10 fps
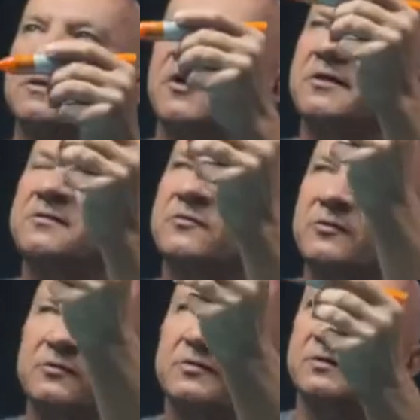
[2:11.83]
going to
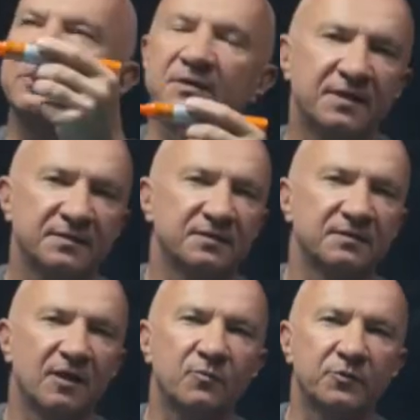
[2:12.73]
use this density
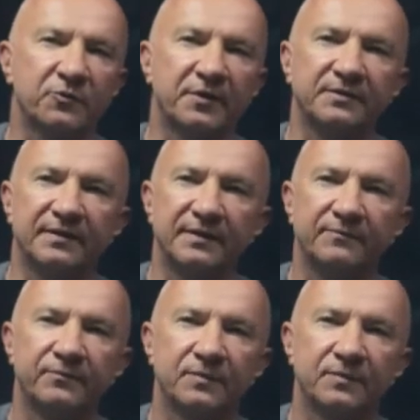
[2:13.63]
operator